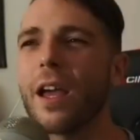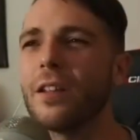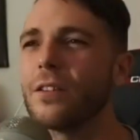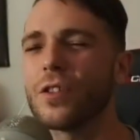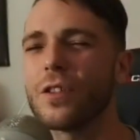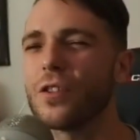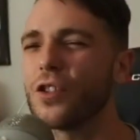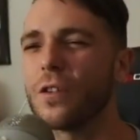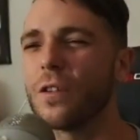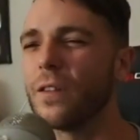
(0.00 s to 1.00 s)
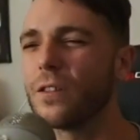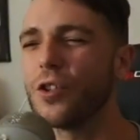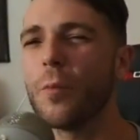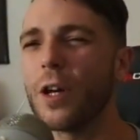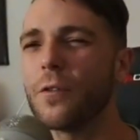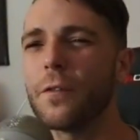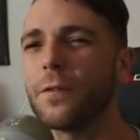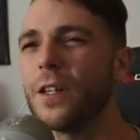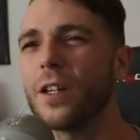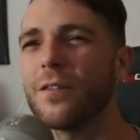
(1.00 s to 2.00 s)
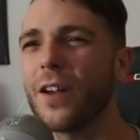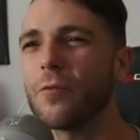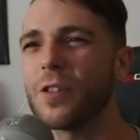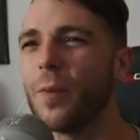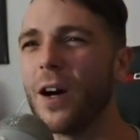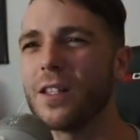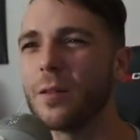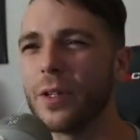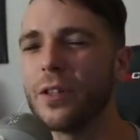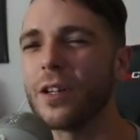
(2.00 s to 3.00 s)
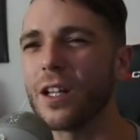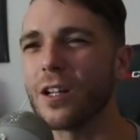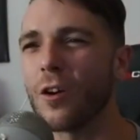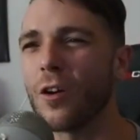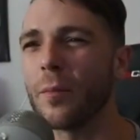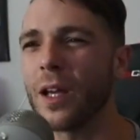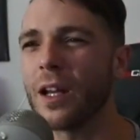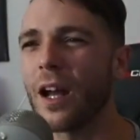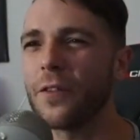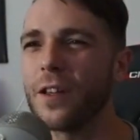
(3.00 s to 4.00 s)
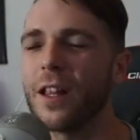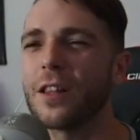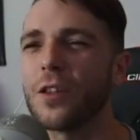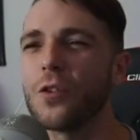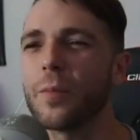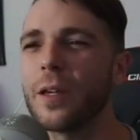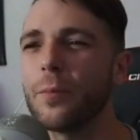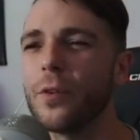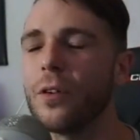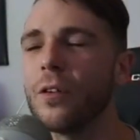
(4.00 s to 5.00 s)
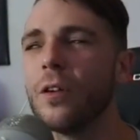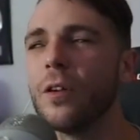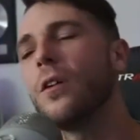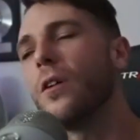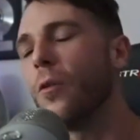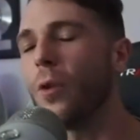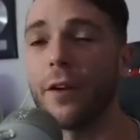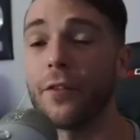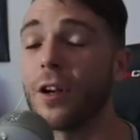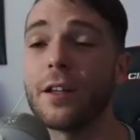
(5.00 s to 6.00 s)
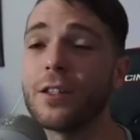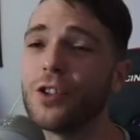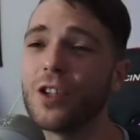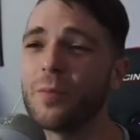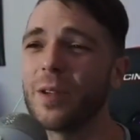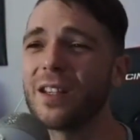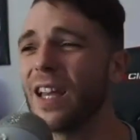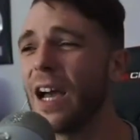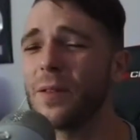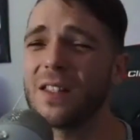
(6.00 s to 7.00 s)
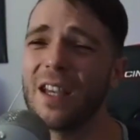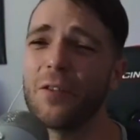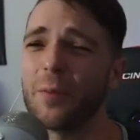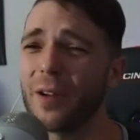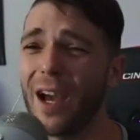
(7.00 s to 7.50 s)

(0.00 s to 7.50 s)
just too much of a feeling of like responsibility. You know what I mean? I feel like those people, whatever, not to judge because it happens to everybody. I'm